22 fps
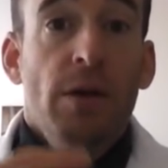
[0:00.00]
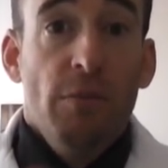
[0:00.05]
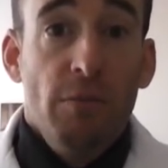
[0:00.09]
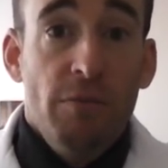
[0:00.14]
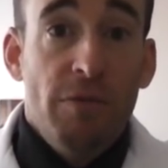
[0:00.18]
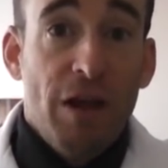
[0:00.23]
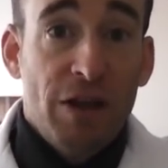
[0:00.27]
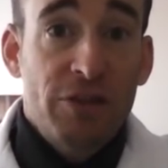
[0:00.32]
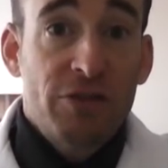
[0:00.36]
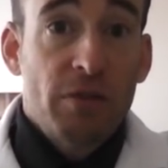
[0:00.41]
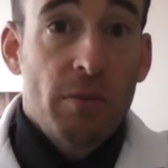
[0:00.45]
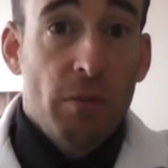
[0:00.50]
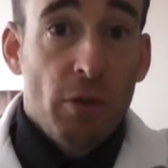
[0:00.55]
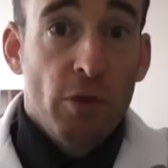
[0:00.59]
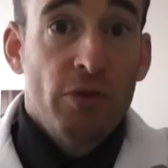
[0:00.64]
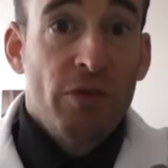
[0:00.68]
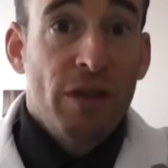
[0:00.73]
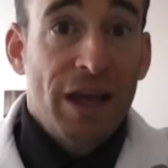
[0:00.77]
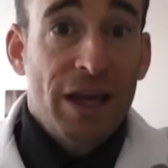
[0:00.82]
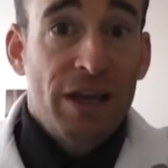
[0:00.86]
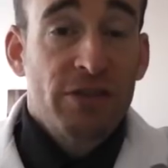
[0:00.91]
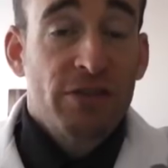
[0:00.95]

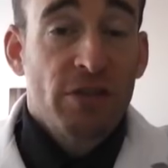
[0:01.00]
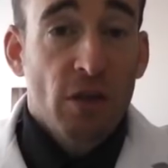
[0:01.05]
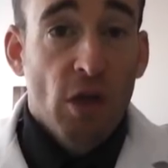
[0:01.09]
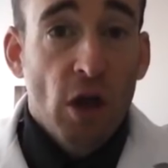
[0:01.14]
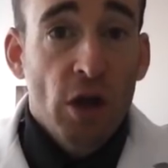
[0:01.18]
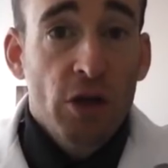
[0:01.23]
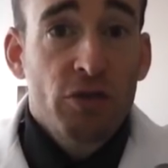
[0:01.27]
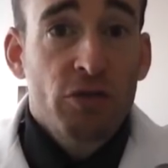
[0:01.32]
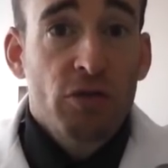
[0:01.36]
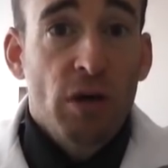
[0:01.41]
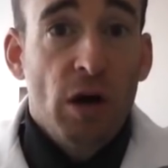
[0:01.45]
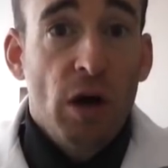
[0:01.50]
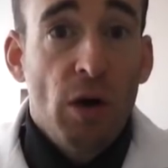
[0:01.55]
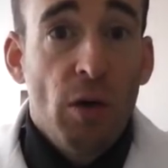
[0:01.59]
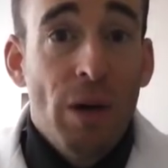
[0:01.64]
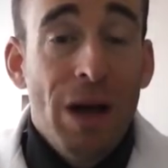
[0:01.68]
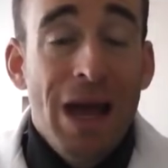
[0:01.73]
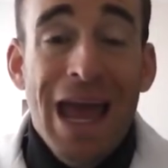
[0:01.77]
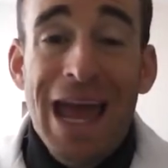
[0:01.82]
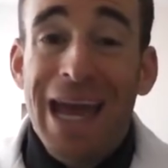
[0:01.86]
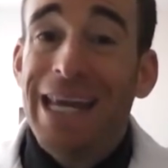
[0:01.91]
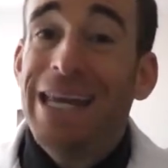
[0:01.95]
vegetables like
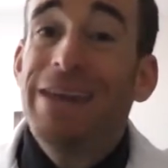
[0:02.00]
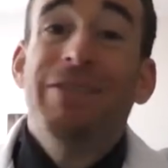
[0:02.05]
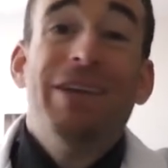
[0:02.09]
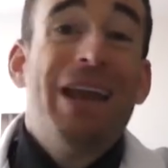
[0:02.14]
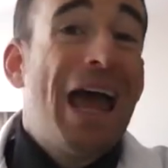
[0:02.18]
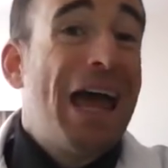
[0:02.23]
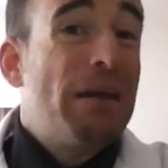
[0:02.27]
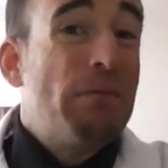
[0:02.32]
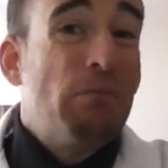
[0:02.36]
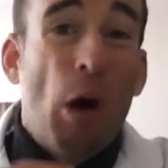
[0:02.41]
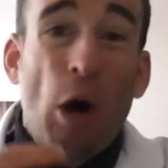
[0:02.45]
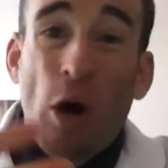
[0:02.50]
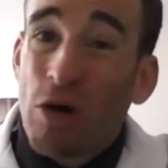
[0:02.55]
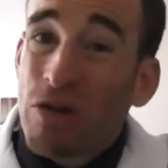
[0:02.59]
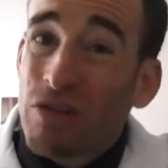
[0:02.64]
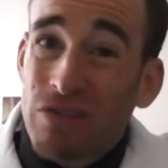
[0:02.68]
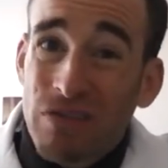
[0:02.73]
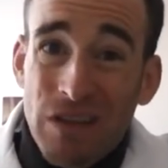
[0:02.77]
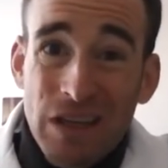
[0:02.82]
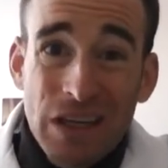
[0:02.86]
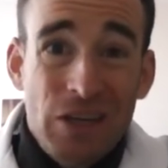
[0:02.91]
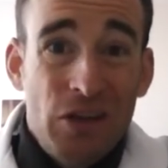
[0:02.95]
cilantro, and even add
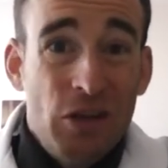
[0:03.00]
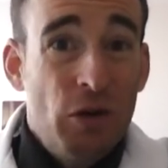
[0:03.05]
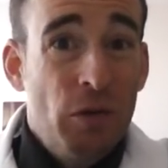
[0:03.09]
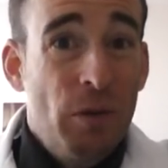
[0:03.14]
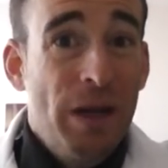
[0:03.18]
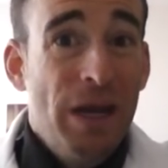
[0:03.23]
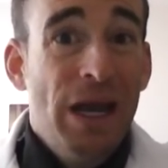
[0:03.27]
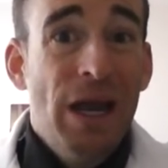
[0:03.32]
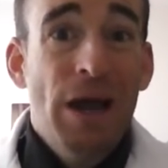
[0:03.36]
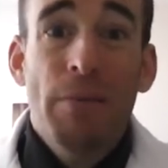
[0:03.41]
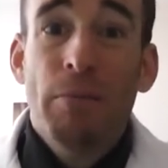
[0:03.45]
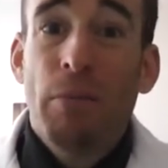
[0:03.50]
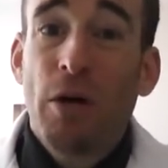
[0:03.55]
parsley to it.